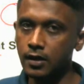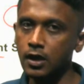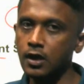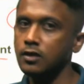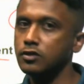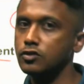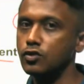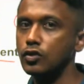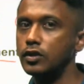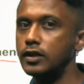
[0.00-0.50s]

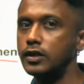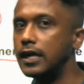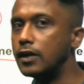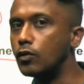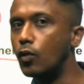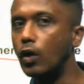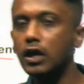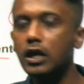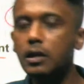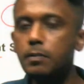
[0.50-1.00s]
So there,
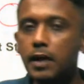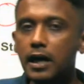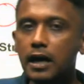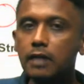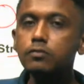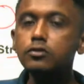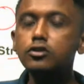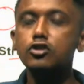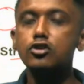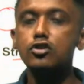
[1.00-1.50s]
what it
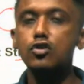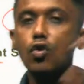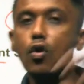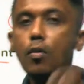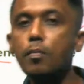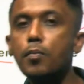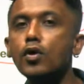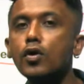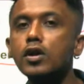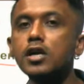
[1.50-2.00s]
becomes,
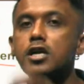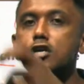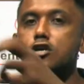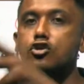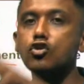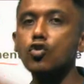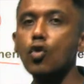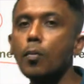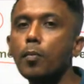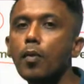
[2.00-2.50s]
troponin
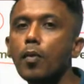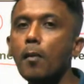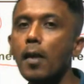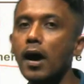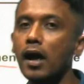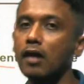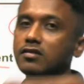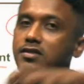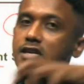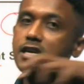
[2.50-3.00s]

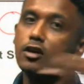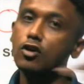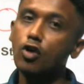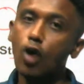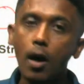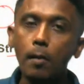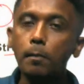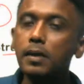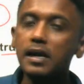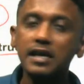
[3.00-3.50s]
tropomyosin
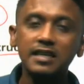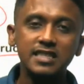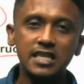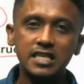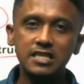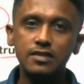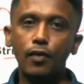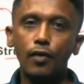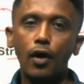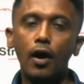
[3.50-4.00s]
complex is
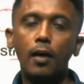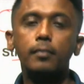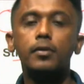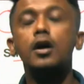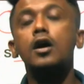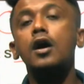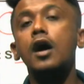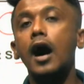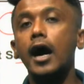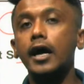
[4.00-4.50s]
formed
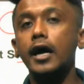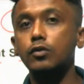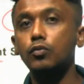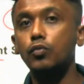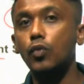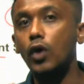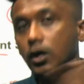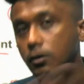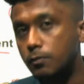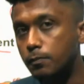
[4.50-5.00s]
at
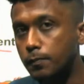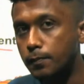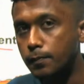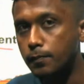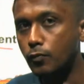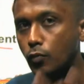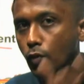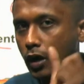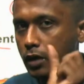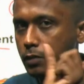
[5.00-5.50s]
what
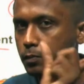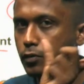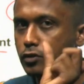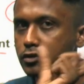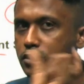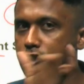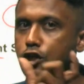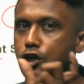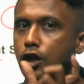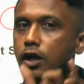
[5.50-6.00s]

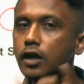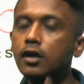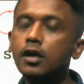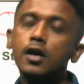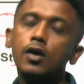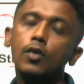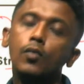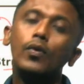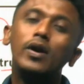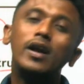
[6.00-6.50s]
position?
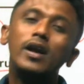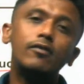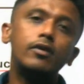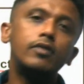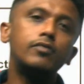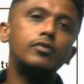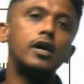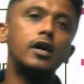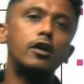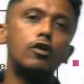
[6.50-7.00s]
Whenever we
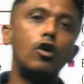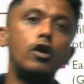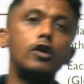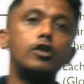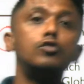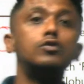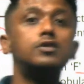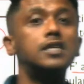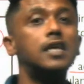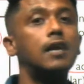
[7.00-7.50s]
are not
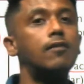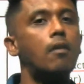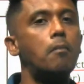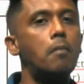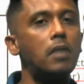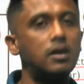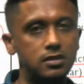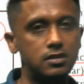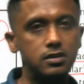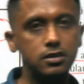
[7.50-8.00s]
using our
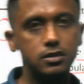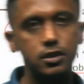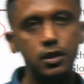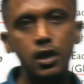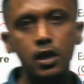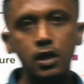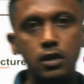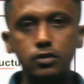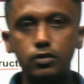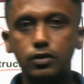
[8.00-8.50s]
muscles.
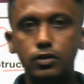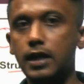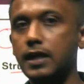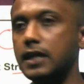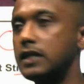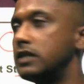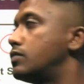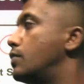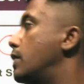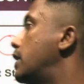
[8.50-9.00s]
So that
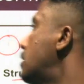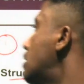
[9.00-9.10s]
is when